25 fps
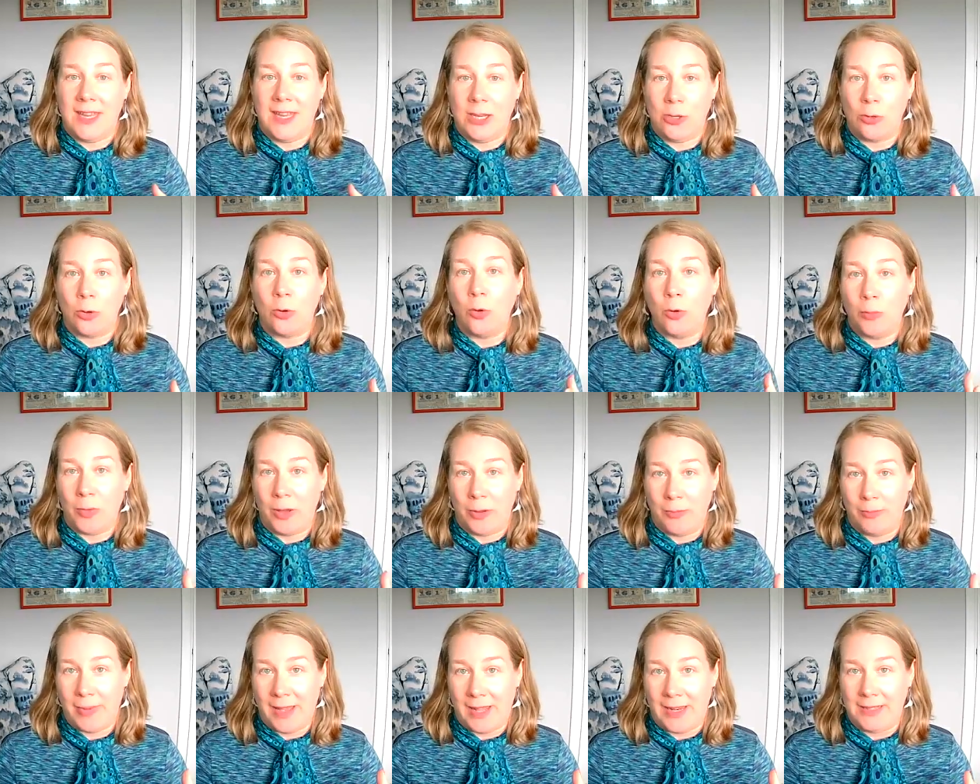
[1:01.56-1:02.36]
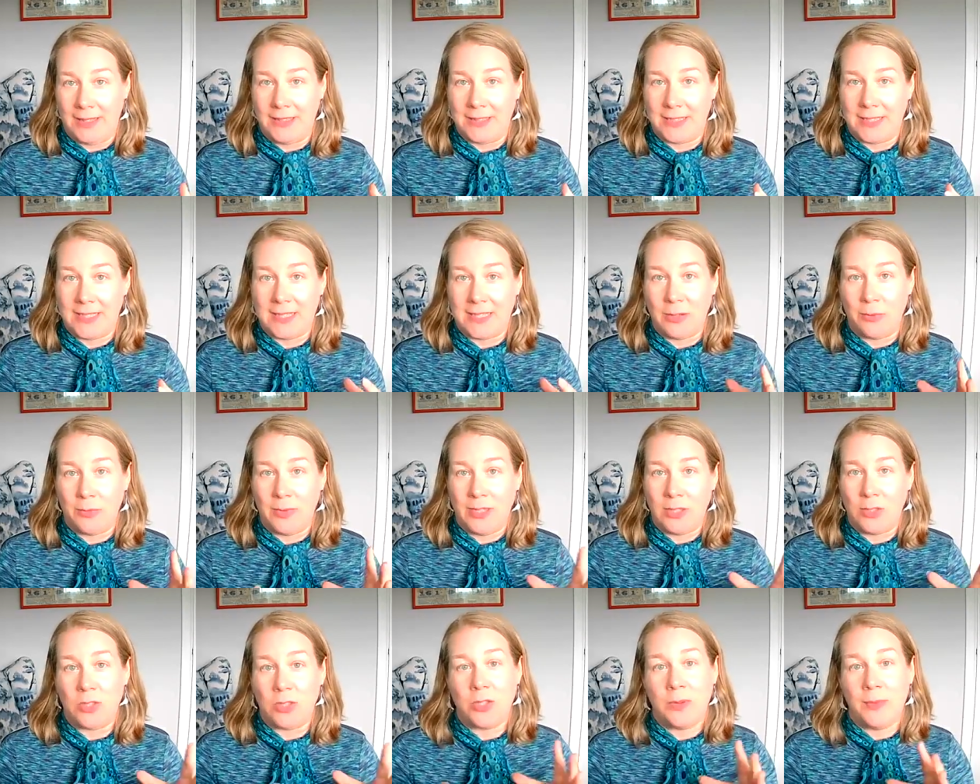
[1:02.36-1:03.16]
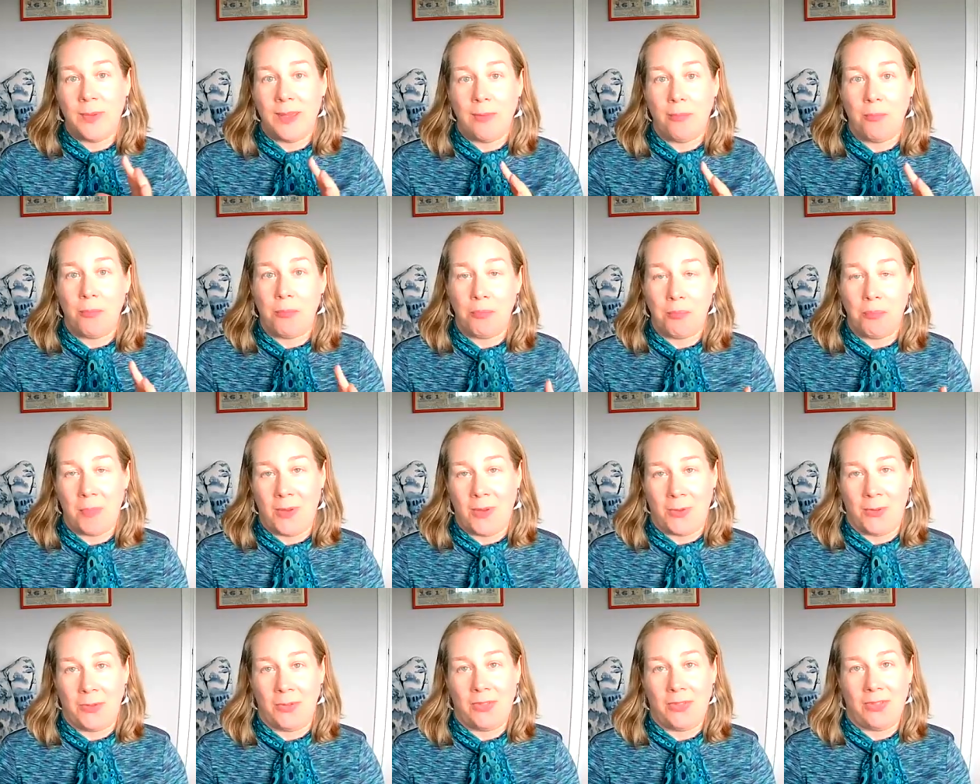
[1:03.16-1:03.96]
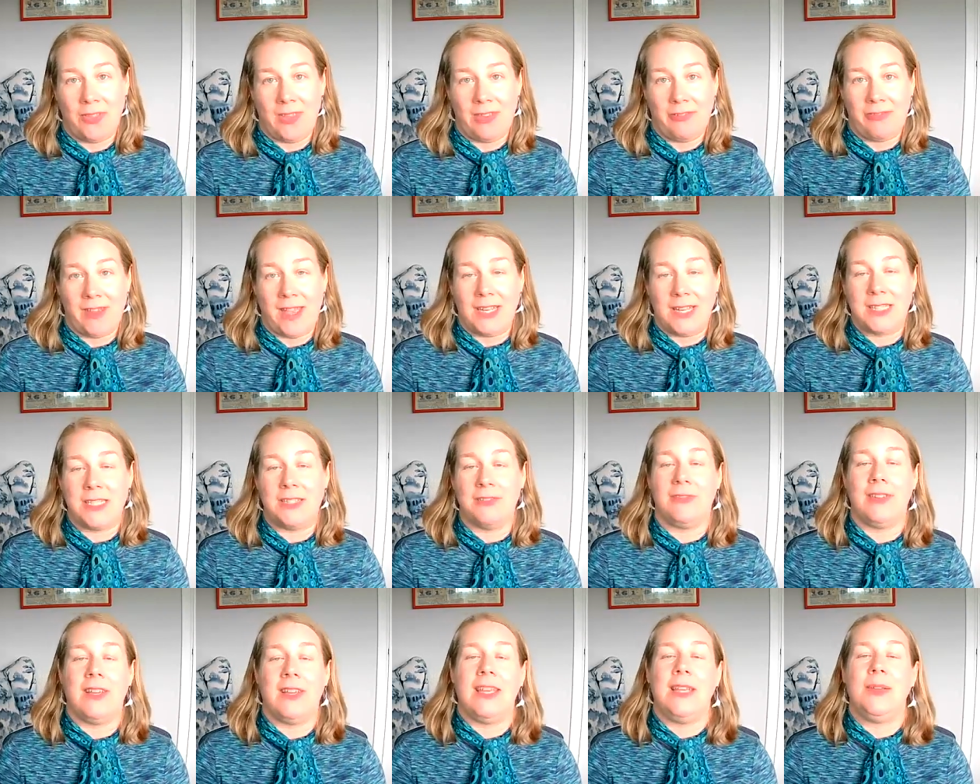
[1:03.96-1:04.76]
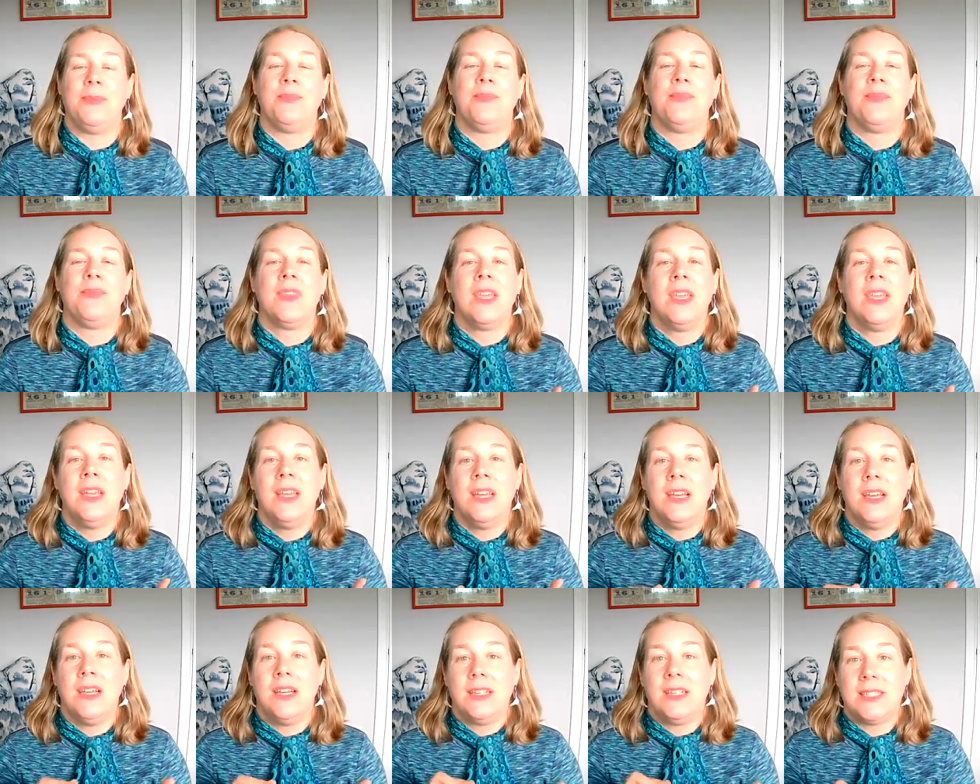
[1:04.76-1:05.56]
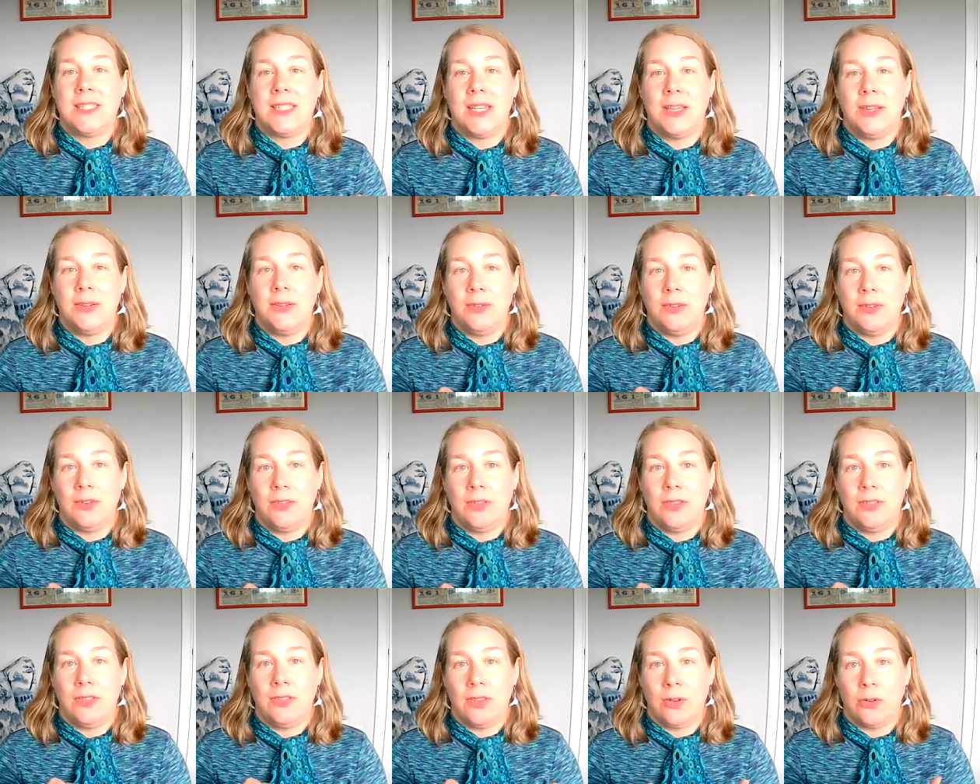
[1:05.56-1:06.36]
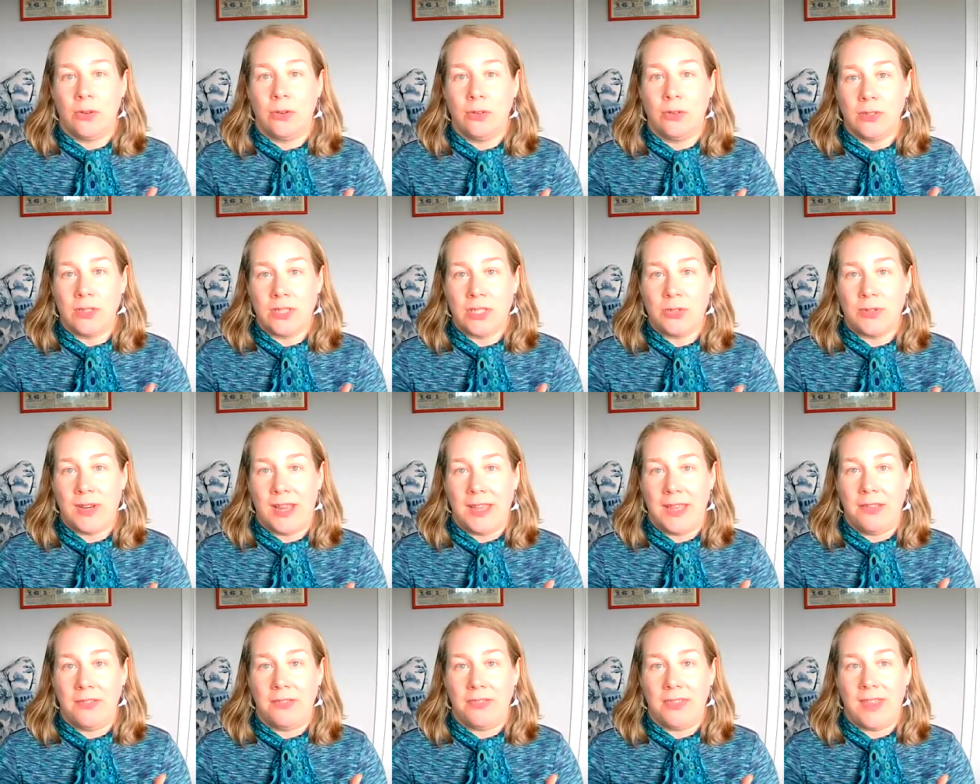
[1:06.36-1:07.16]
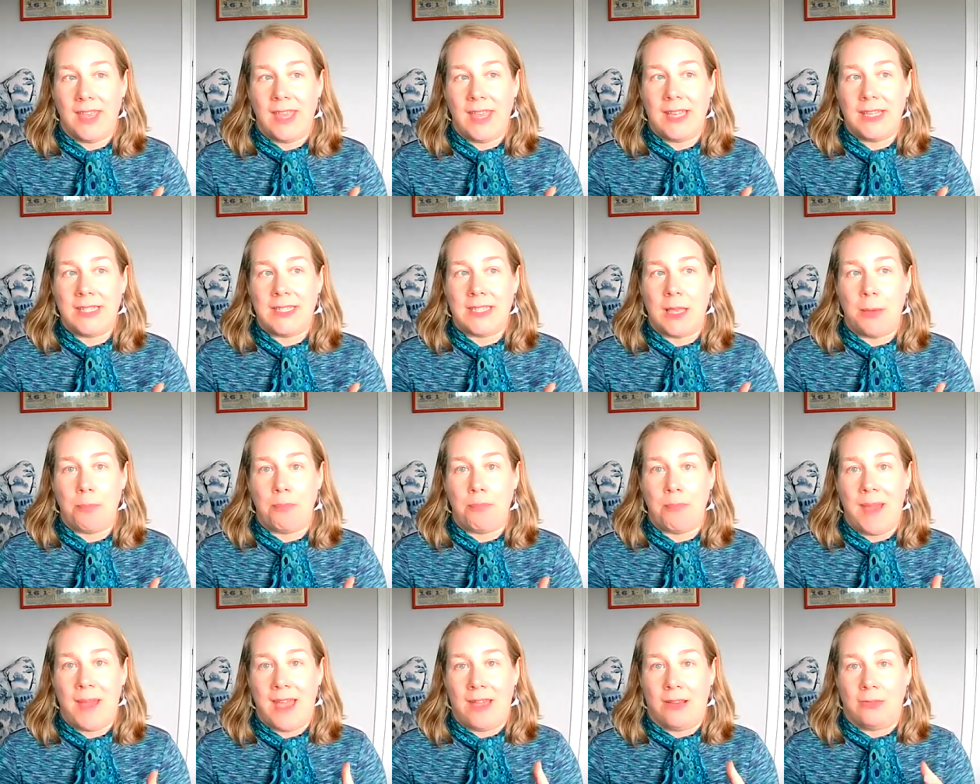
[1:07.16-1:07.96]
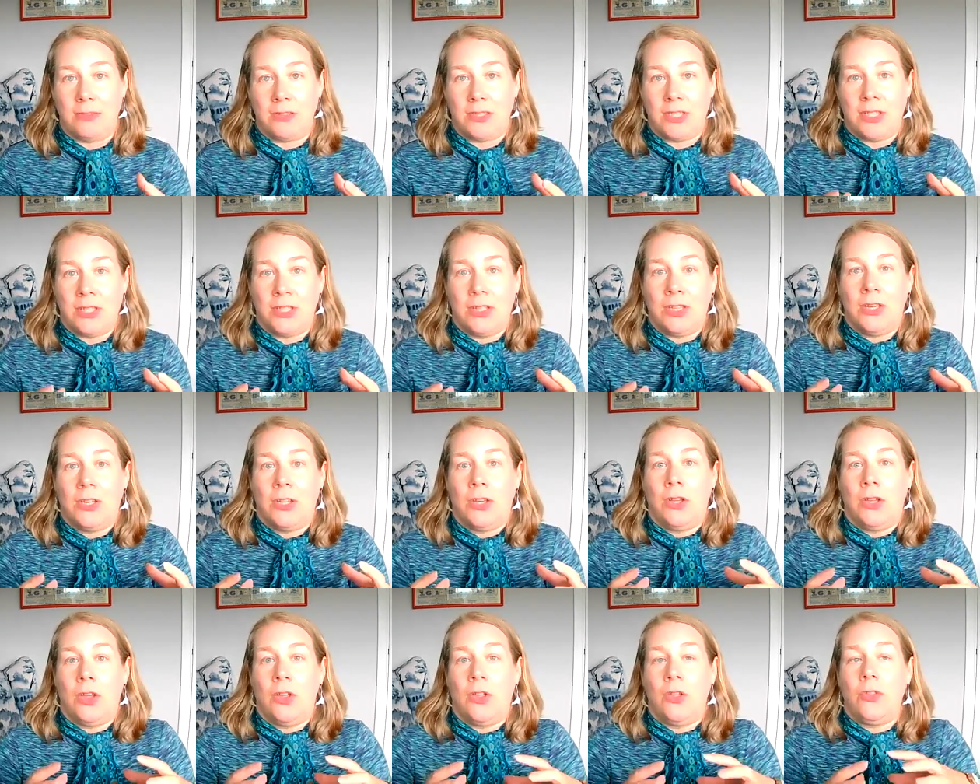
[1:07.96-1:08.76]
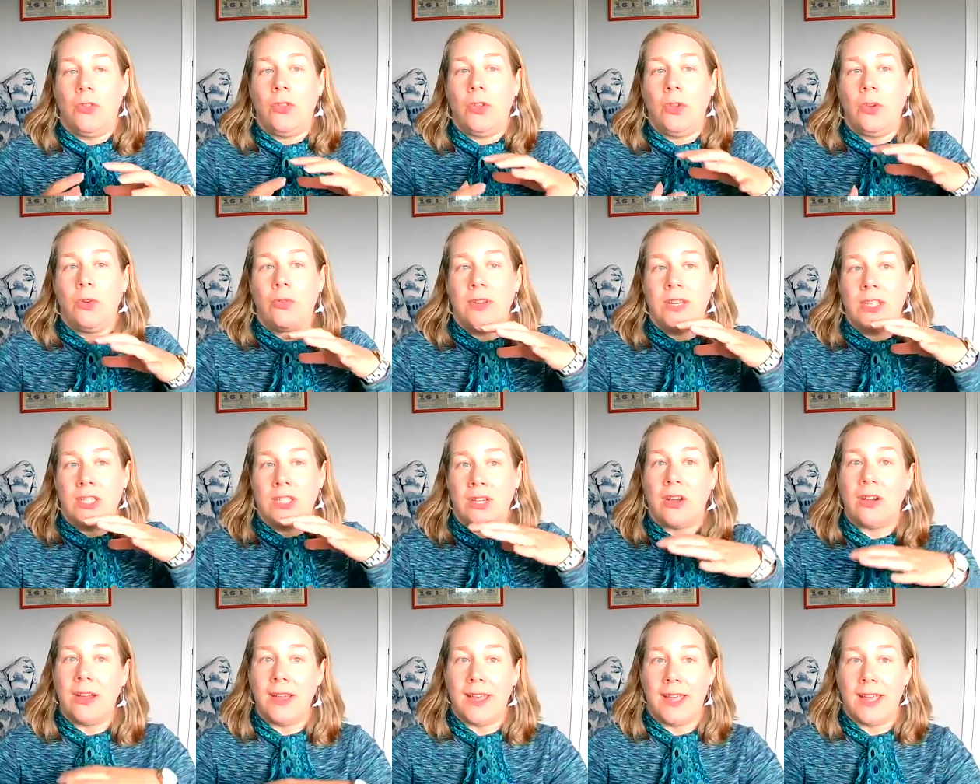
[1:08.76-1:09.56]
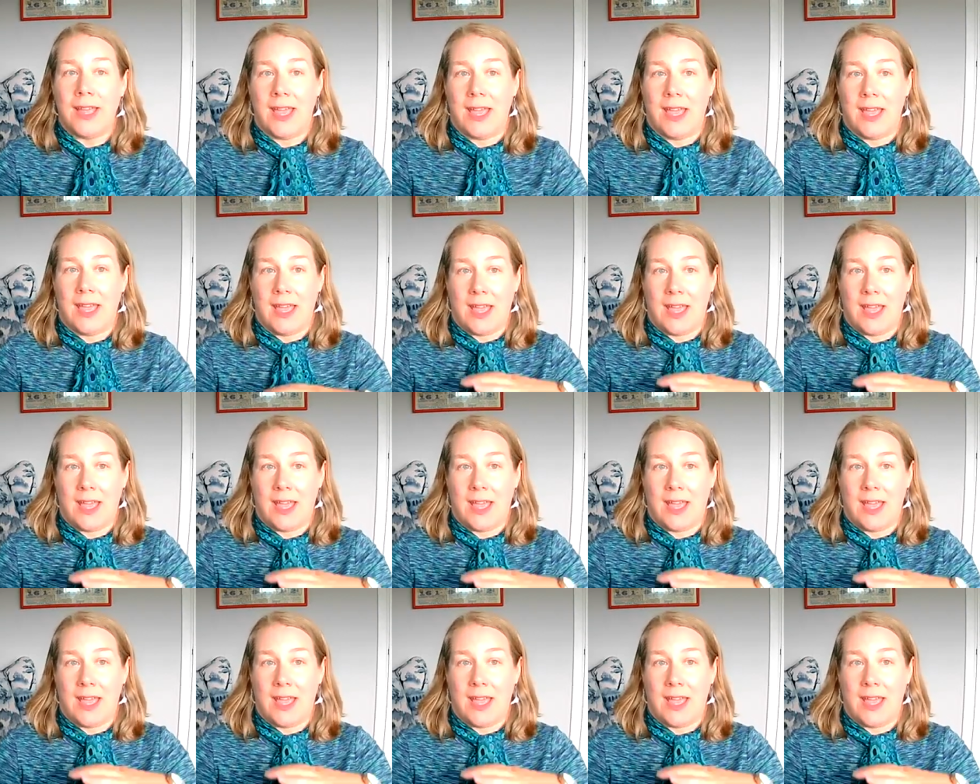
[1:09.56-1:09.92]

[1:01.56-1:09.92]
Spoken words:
need hormone balance. So we're doing both effectively. So the core strength is about your entire